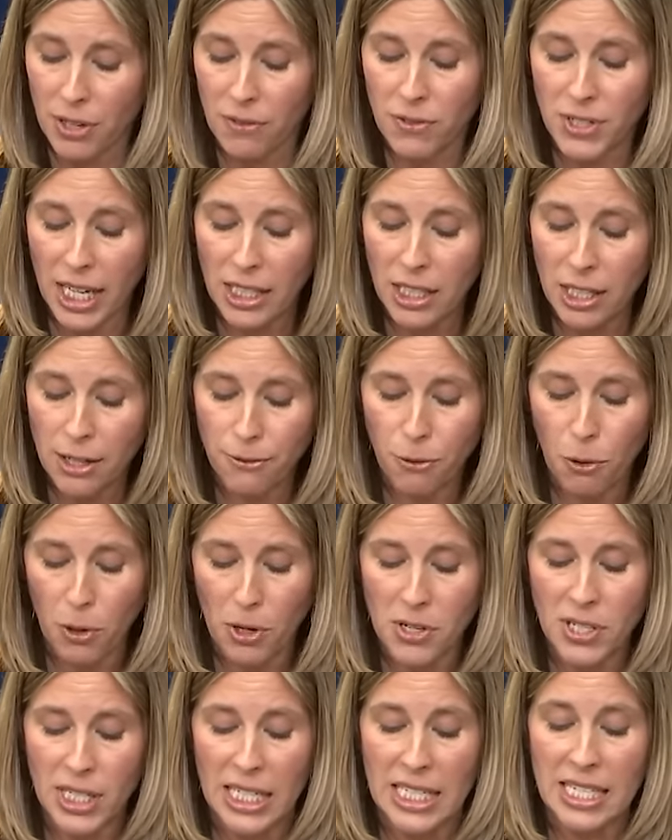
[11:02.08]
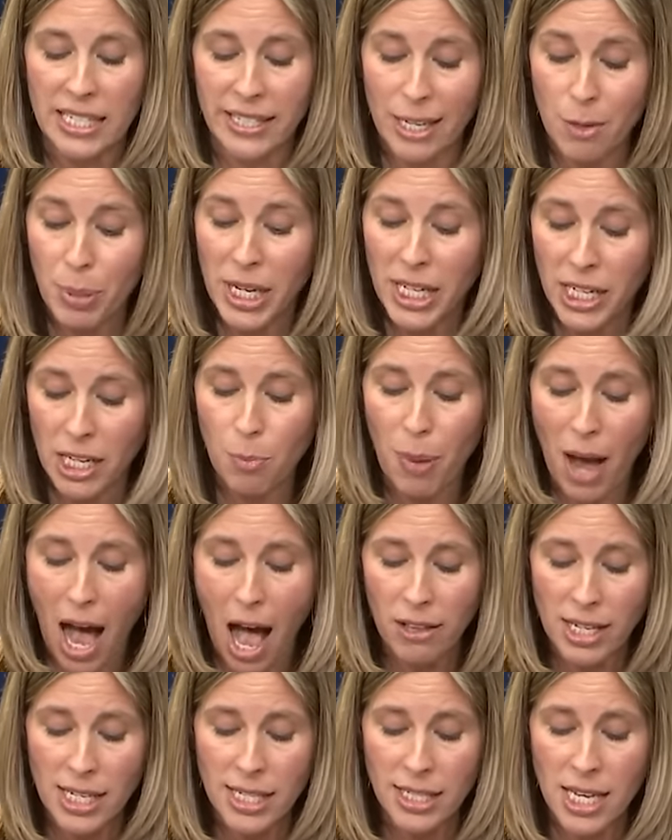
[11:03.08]
of deadly force in C P D
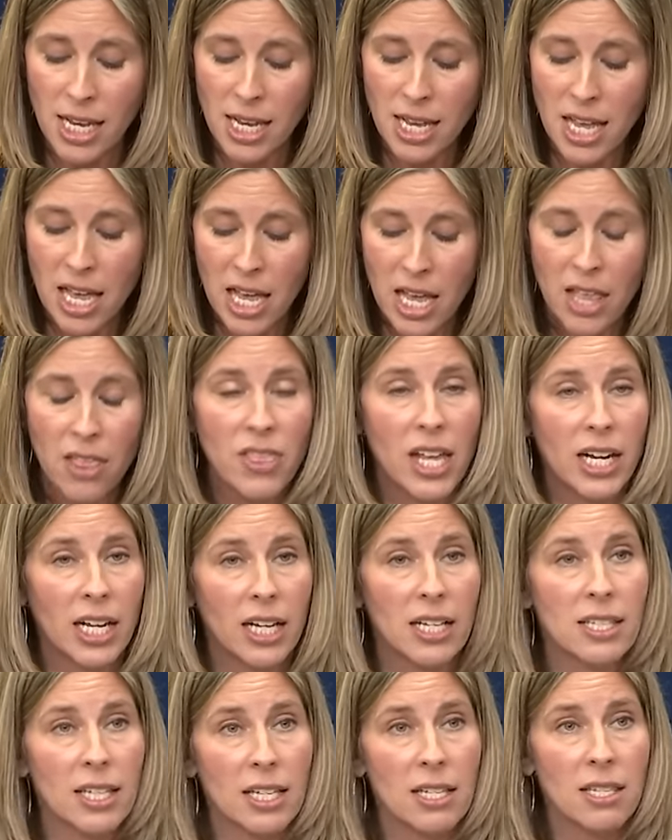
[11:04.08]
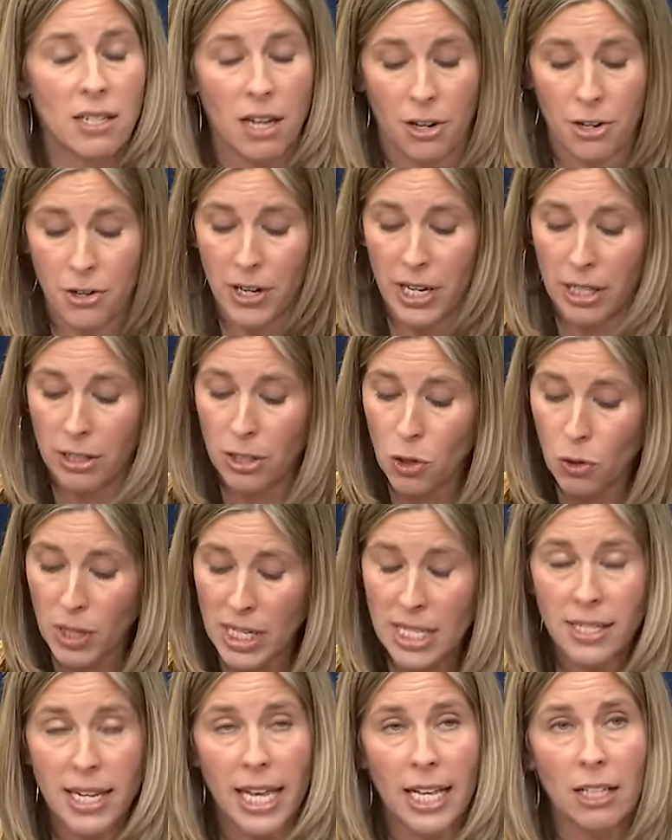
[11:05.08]
policy than exist under Illinois
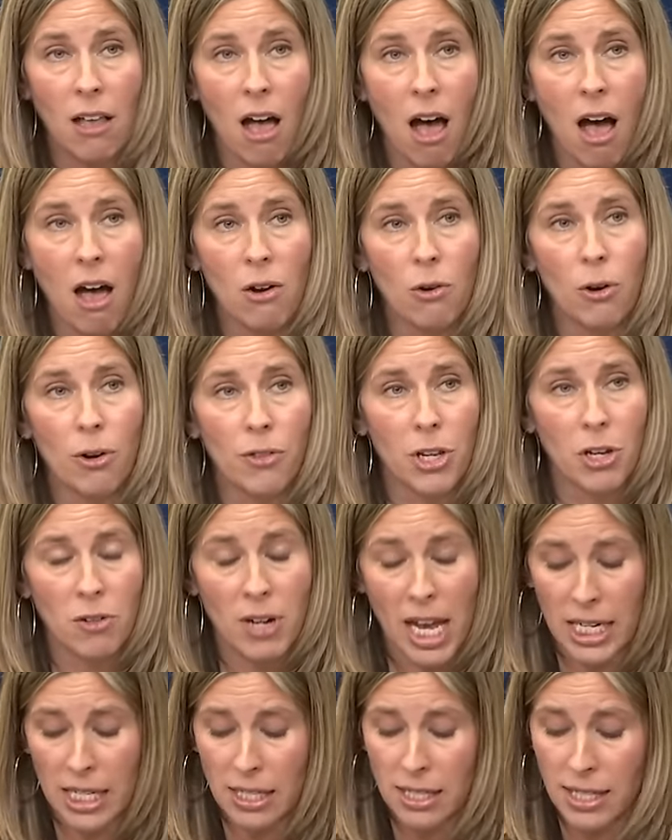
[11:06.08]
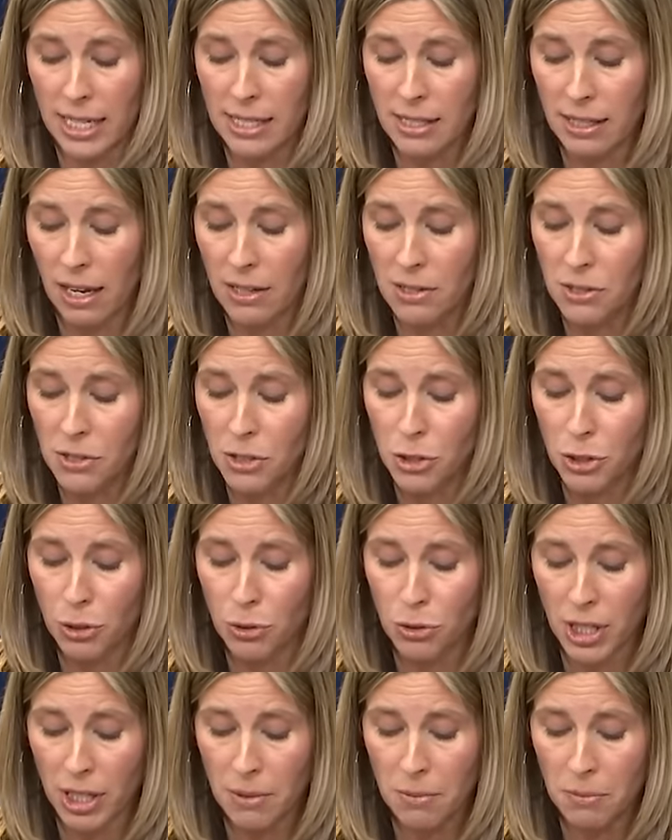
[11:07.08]
state law or the United States
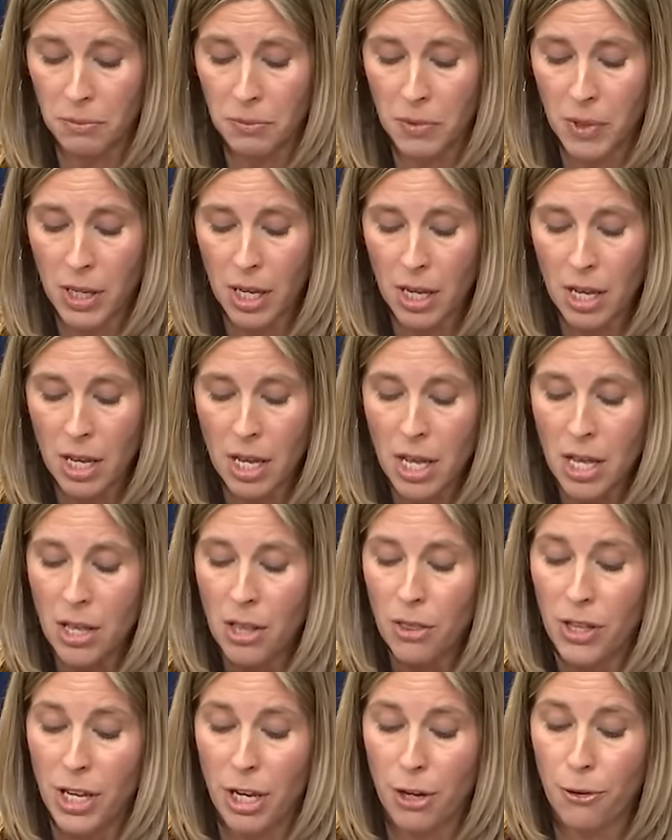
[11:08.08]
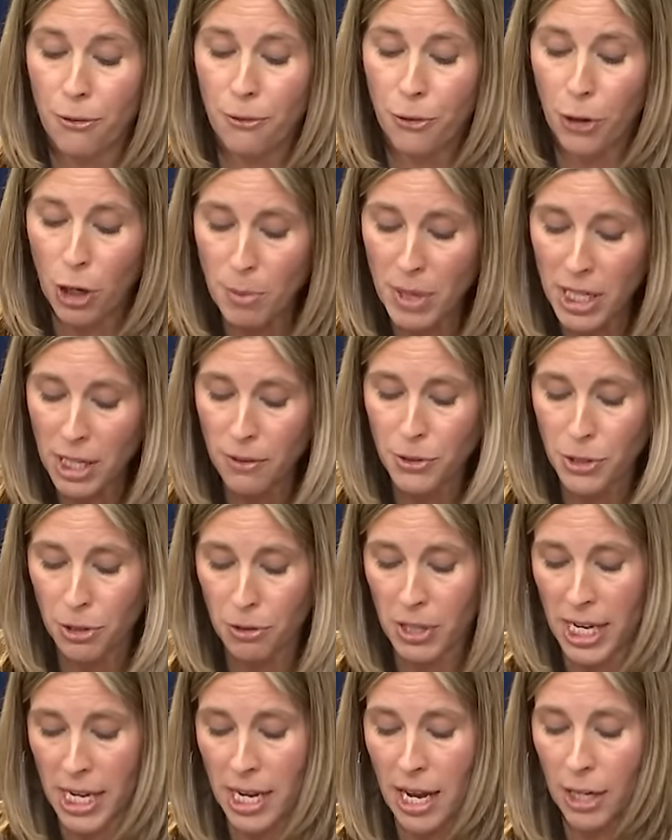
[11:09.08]
Constitution. The affirmative
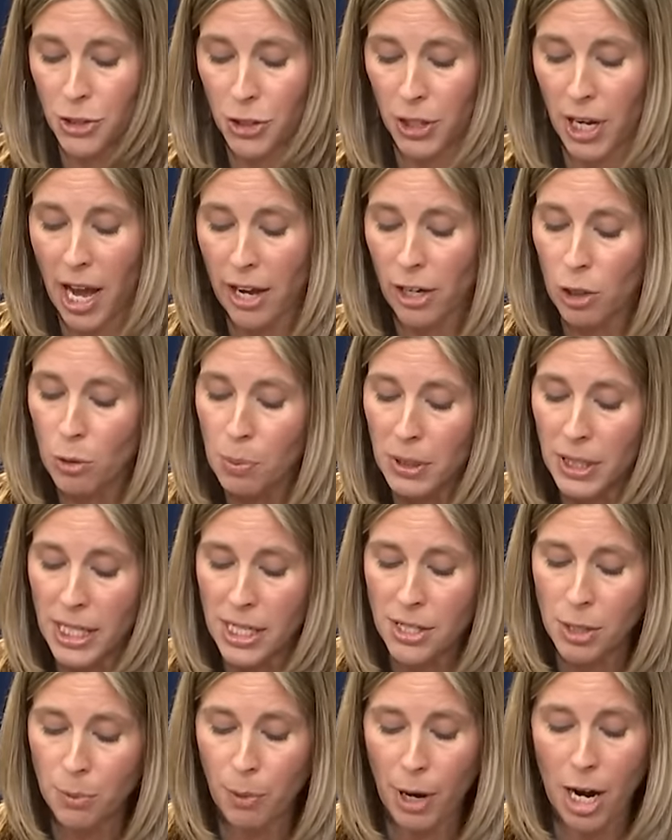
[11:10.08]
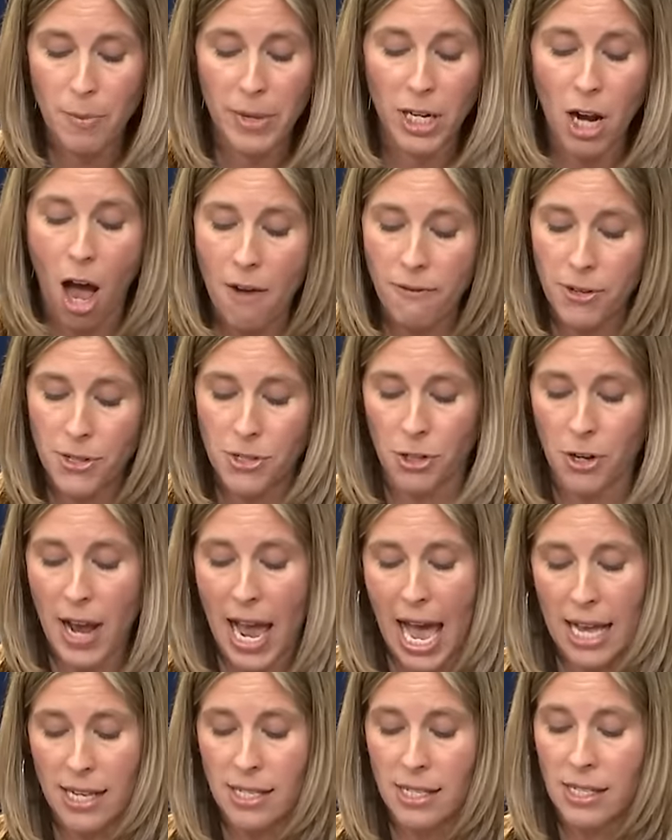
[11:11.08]
duty a Chicago Police Department officer
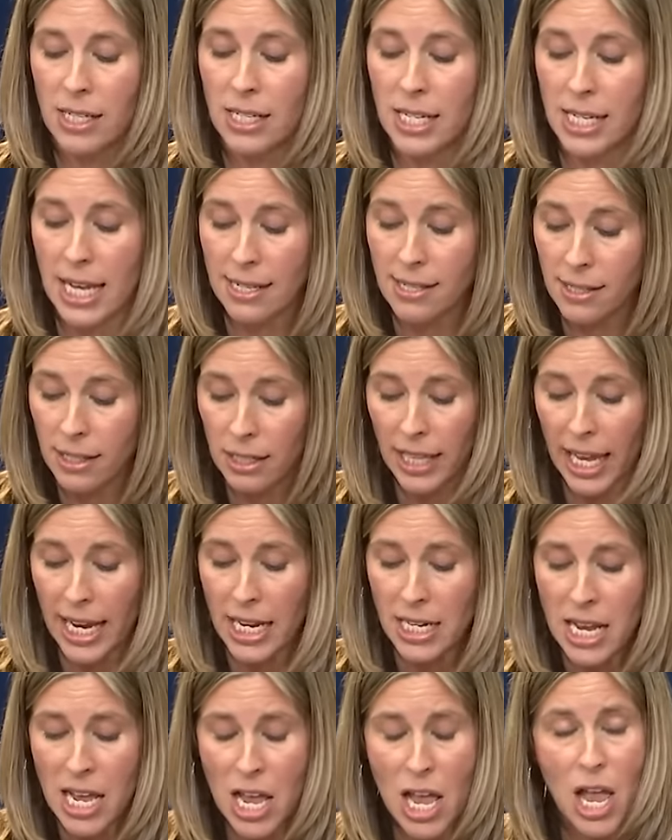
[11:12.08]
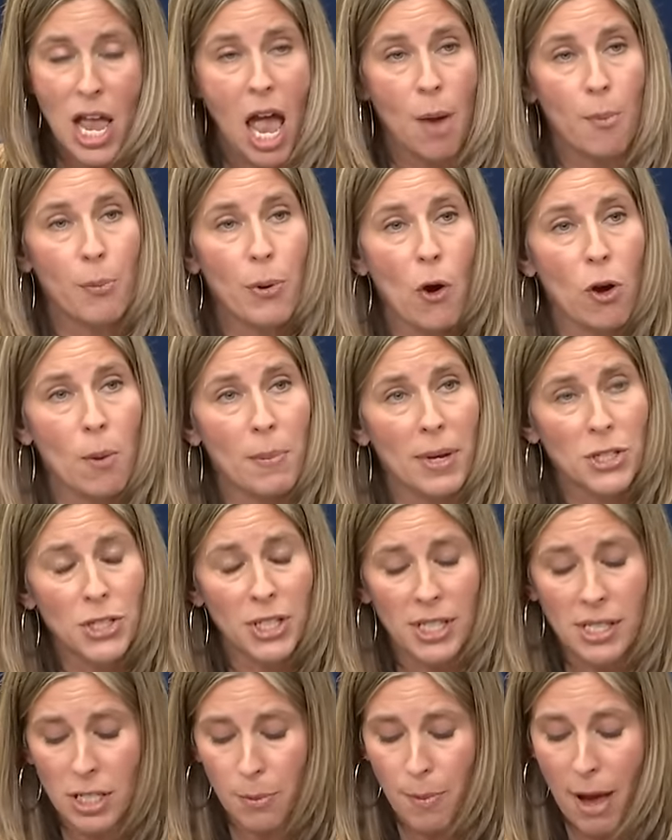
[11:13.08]
has to de-escalate and
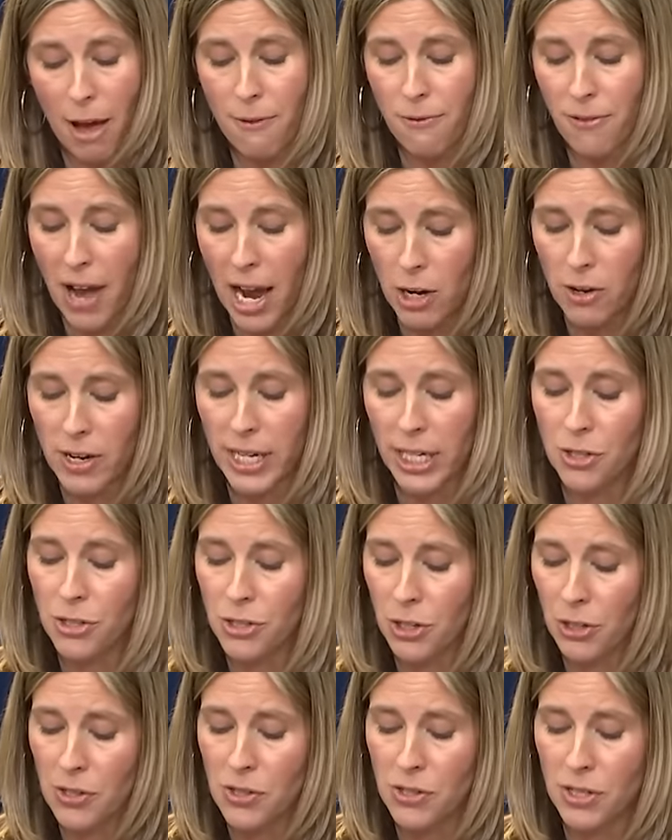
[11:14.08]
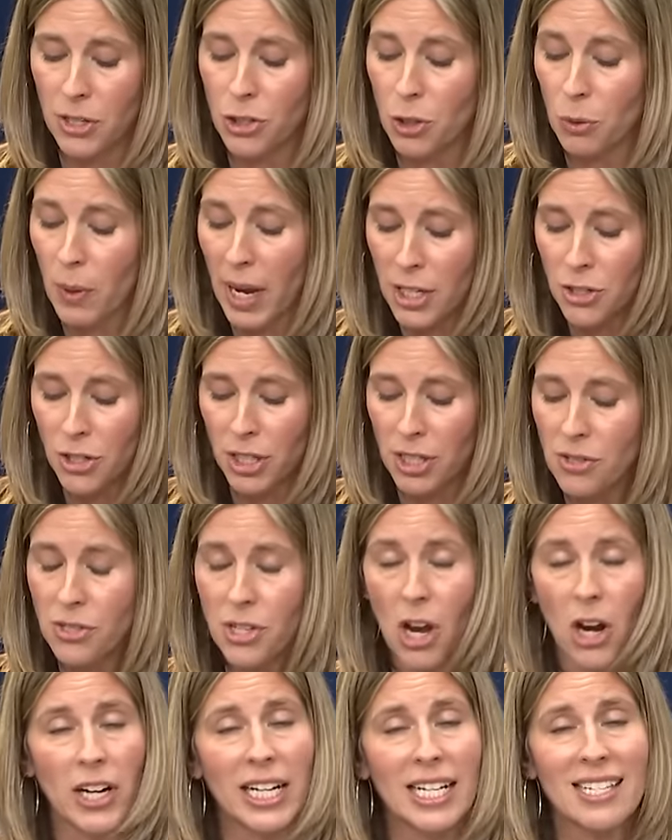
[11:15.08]
prohibitions about firing in certain situations
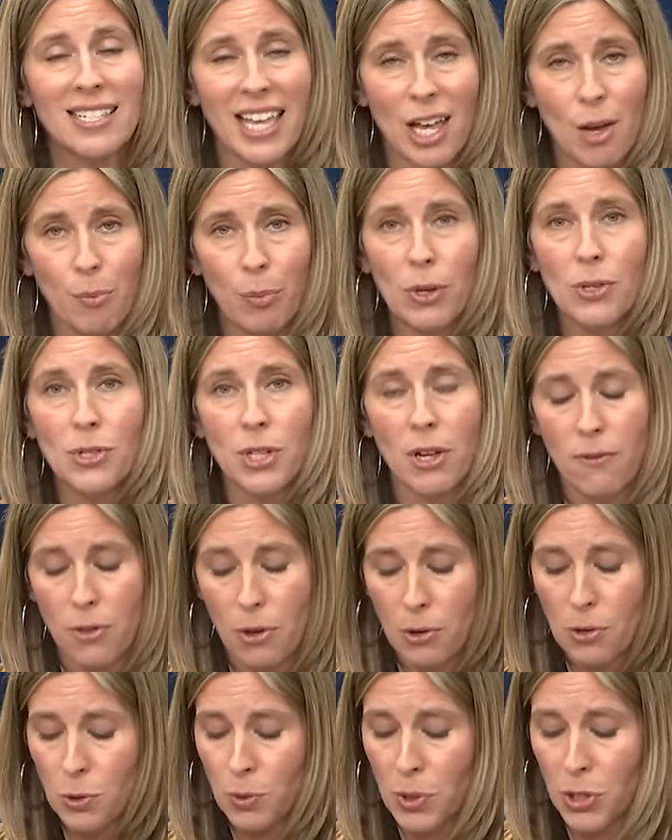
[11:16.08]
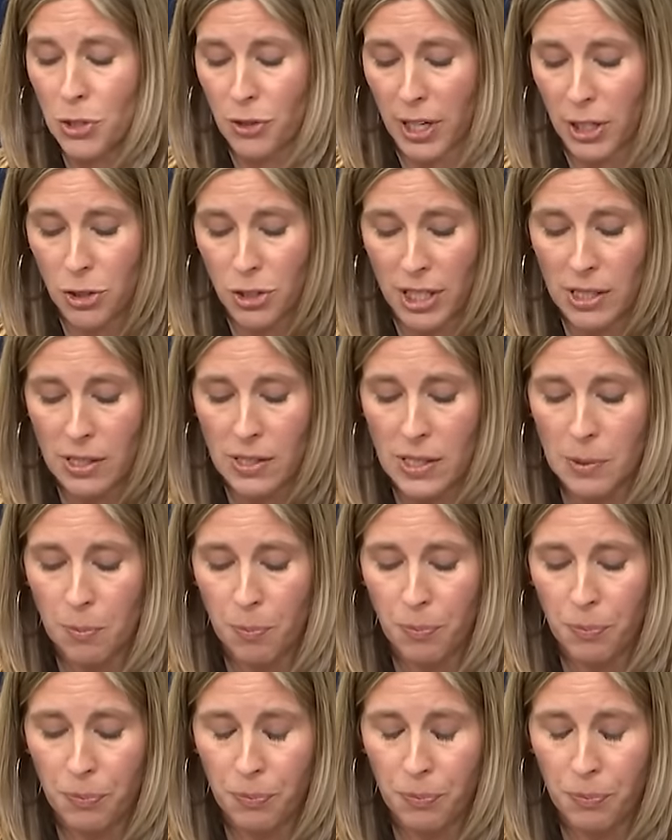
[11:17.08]
are examples of those restrictions.